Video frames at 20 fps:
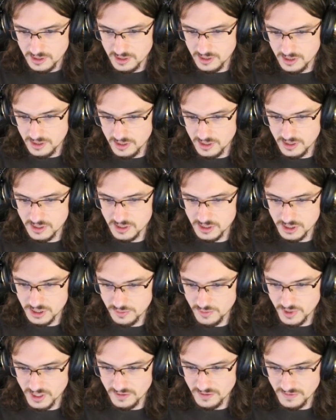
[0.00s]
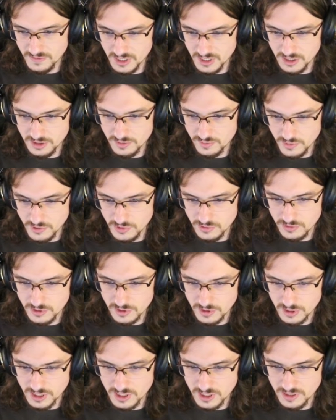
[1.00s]
She might have needed
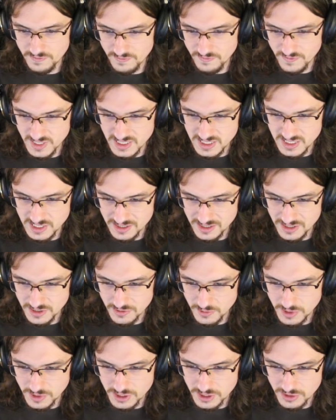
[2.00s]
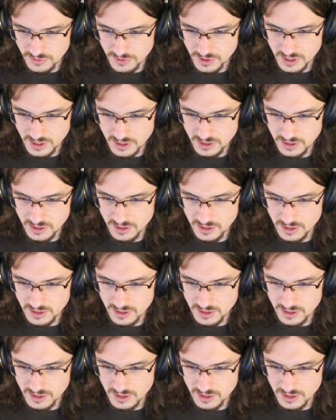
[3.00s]
more convincing to rejoin